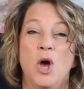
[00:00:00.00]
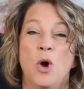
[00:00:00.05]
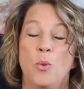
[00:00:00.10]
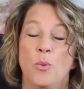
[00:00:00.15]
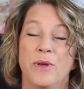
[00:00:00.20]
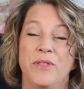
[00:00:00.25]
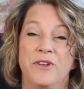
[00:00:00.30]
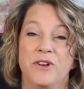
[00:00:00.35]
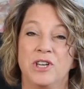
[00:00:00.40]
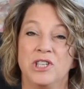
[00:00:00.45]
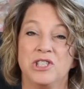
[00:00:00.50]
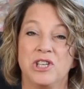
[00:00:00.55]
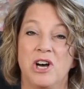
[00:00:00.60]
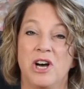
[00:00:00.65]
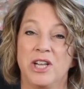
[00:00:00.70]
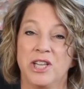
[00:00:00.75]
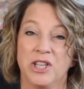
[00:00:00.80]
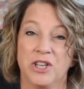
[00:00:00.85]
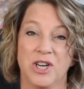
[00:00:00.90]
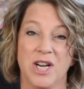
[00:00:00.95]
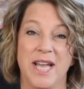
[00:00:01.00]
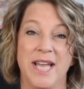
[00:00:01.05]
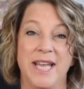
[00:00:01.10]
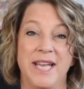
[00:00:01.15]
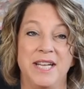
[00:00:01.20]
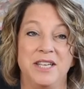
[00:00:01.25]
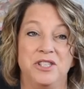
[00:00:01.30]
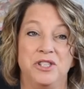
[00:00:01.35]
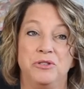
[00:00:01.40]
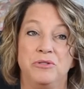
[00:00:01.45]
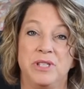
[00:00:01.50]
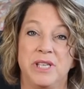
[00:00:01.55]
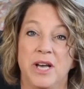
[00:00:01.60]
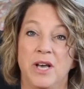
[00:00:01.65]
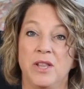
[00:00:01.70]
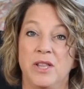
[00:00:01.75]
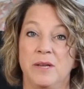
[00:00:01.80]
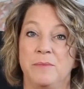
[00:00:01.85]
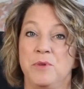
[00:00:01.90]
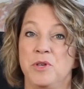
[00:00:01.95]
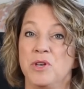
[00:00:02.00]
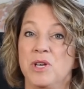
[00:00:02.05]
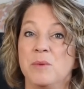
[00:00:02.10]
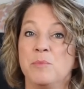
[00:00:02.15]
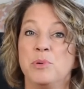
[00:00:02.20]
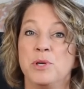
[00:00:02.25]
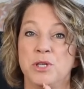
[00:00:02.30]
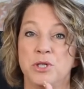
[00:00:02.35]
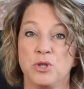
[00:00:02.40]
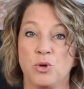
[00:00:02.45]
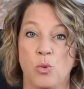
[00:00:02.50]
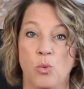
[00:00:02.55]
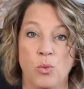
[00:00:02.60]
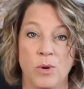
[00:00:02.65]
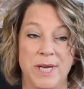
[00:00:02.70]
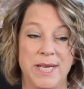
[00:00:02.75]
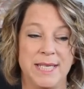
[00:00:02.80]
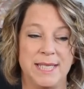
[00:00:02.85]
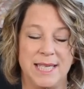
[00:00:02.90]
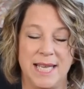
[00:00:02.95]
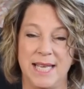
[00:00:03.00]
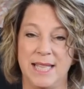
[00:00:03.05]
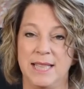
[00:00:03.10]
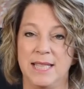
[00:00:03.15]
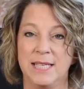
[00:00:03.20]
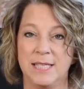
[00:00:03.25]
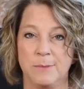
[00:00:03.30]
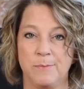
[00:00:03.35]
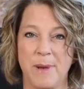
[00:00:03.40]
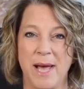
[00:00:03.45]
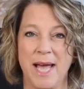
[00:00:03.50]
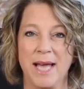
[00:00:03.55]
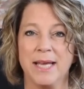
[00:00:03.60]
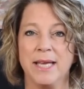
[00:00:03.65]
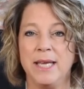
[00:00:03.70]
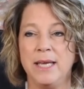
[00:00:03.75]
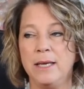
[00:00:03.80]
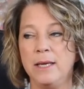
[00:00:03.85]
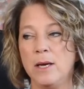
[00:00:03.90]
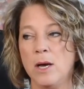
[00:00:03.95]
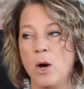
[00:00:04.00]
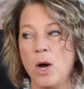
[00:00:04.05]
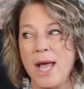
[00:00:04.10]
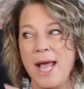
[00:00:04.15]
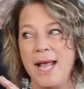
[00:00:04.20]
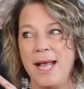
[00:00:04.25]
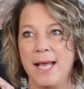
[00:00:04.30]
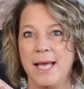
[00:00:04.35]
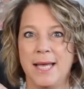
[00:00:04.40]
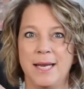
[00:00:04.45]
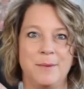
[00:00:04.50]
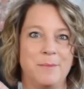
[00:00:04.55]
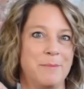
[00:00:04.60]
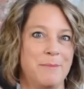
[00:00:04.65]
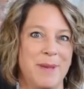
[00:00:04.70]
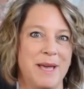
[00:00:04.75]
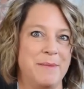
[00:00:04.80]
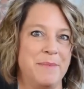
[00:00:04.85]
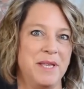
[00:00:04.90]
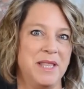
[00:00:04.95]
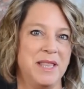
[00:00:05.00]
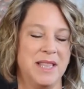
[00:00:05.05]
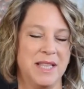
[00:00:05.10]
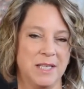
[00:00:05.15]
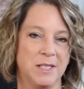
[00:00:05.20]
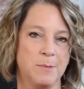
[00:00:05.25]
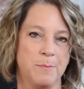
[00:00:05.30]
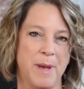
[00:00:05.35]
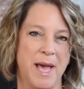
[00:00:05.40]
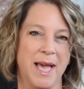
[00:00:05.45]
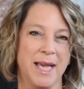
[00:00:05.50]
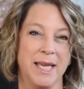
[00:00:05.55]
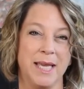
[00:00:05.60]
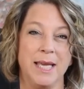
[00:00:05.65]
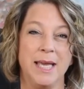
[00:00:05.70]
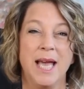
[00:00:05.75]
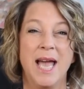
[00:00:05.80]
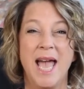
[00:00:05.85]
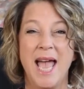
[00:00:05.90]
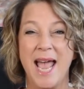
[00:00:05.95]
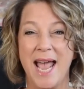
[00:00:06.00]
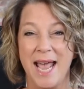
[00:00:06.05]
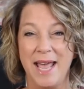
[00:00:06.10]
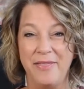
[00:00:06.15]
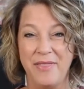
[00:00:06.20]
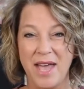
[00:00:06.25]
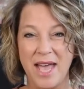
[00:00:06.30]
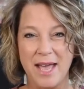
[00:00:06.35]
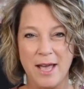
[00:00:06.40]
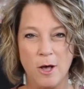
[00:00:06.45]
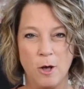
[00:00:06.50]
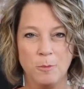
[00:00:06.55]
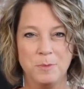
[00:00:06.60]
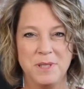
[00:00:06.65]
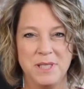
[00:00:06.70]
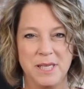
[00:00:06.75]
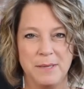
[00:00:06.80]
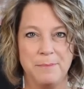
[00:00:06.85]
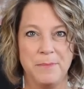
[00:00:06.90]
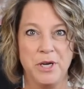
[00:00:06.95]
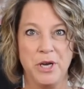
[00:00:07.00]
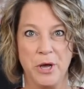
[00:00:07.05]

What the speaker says: when they're a toddler age, you tell them you can put toys in this baggie and maybe this baggie. And that helps them